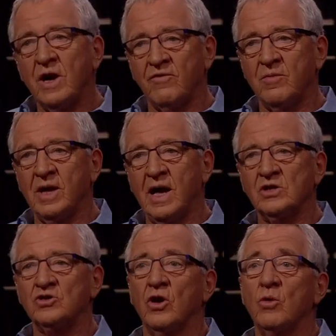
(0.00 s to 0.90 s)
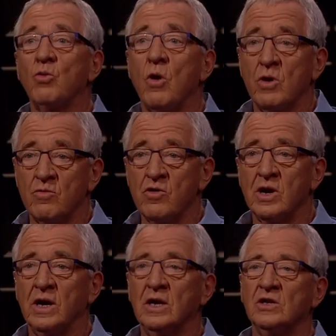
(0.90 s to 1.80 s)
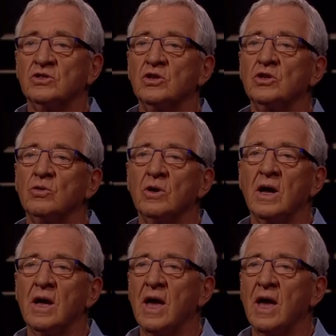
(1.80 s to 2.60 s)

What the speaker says: we get from the outside and what we read is that you were